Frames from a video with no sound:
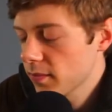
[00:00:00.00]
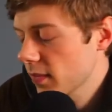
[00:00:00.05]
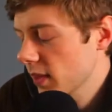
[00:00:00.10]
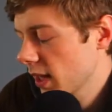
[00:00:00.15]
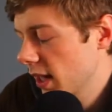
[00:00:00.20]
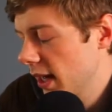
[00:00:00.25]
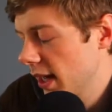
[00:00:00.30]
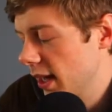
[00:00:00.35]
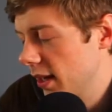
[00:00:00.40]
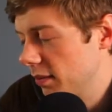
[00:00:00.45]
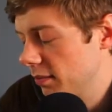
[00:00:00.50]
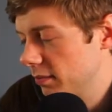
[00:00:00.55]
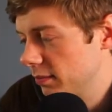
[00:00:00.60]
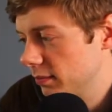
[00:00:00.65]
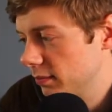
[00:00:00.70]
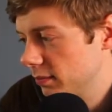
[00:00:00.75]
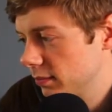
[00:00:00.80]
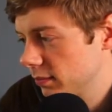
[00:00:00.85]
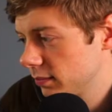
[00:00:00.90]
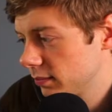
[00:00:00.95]

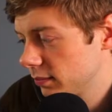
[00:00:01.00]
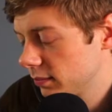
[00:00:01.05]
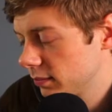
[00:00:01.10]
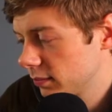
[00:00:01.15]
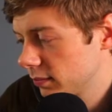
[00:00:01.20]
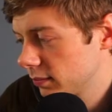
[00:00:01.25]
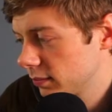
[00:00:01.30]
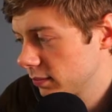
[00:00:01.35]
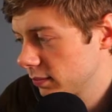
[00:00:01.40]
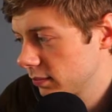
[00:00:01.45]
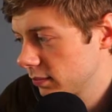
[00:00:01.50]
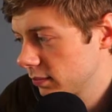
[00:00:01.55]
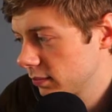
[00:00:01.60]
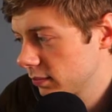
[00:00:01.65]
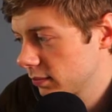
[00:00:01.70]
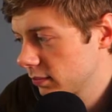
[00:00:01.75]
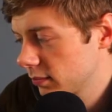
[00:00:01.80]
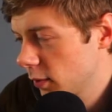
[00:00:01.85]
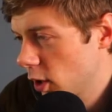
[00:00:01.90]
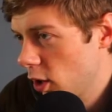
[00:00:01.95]
Hoth,
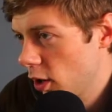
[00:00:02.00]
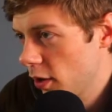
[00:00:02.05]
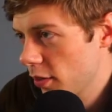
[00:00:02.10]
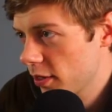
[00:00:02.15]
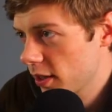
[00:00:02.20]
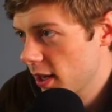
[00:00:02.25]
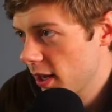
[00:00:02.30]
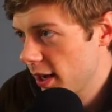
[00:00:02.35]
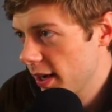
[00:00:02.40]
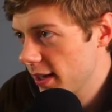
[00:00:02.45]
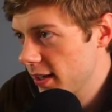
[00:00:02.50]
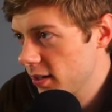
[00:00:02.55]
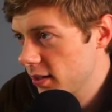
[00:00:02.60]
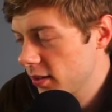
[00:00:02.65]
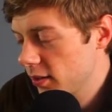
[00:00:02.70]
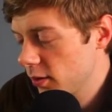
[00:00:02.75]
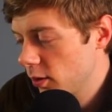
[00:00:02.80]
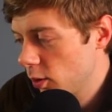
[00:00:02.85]
Kaiden,